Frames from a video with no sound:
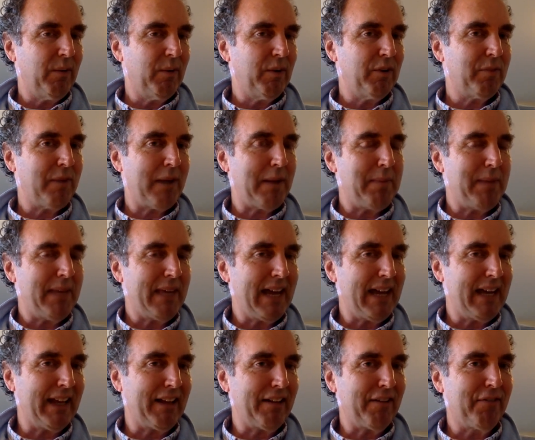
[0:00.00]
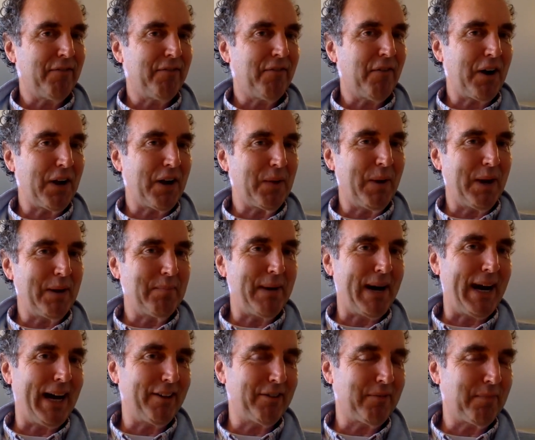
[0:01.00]
which might be getting 41
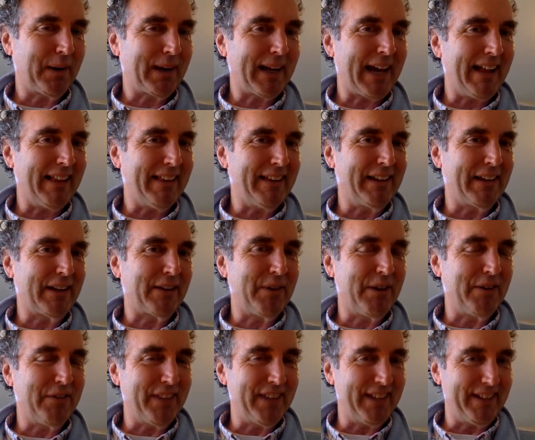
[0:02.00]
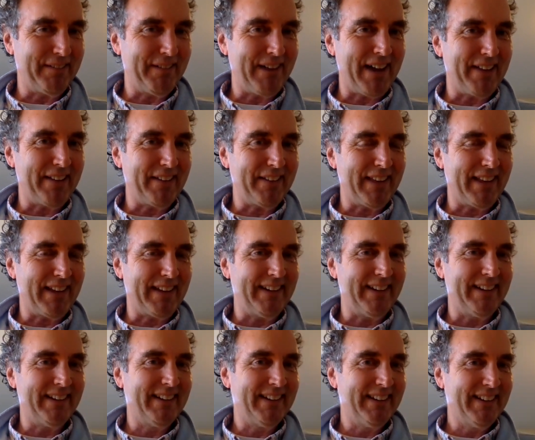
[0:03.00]
miles per gallon equivalent rather
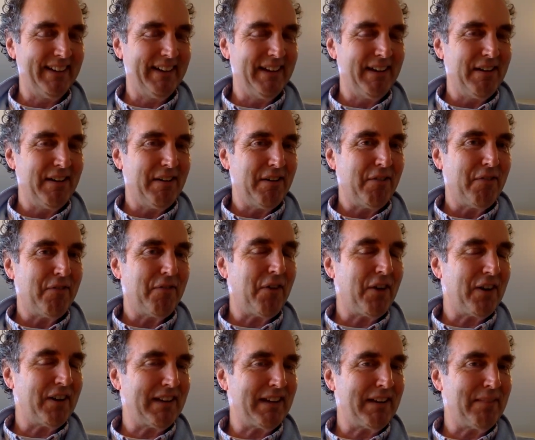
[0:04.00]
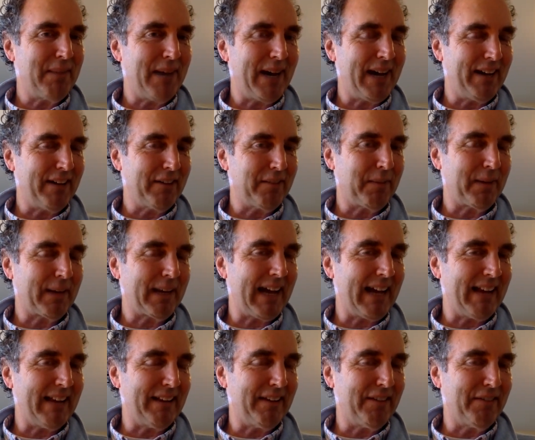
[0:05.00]
than 14 miles per
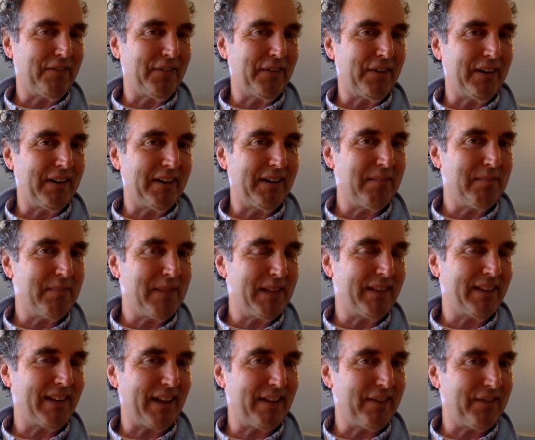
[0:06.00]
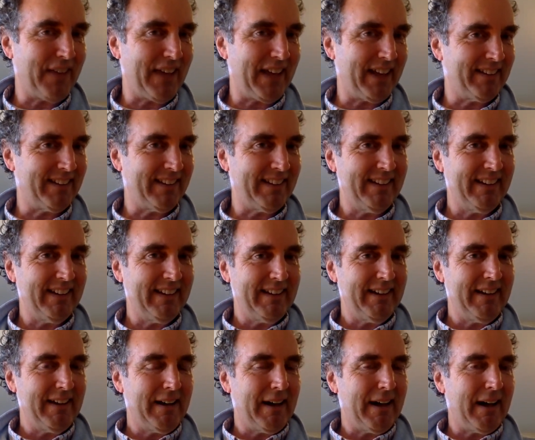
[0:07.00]
gallon for mid-sized vans.
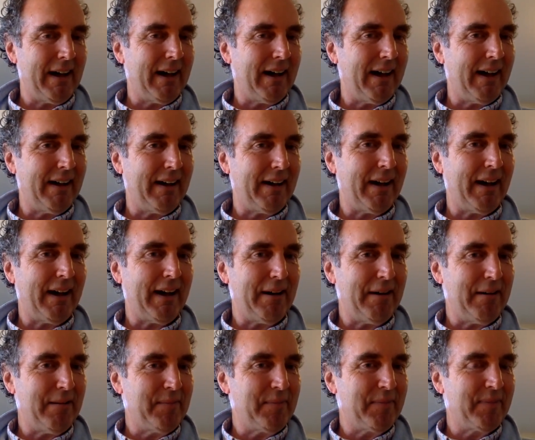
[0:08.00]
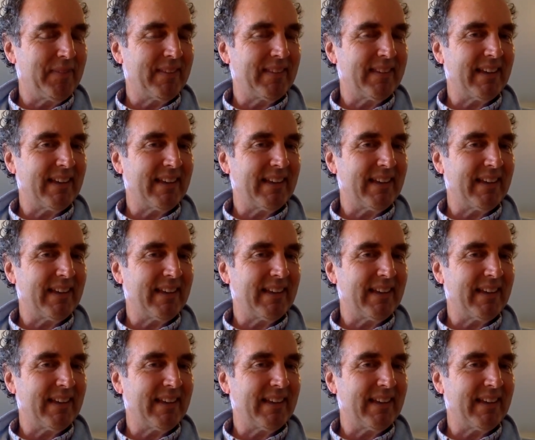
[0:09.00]
Um,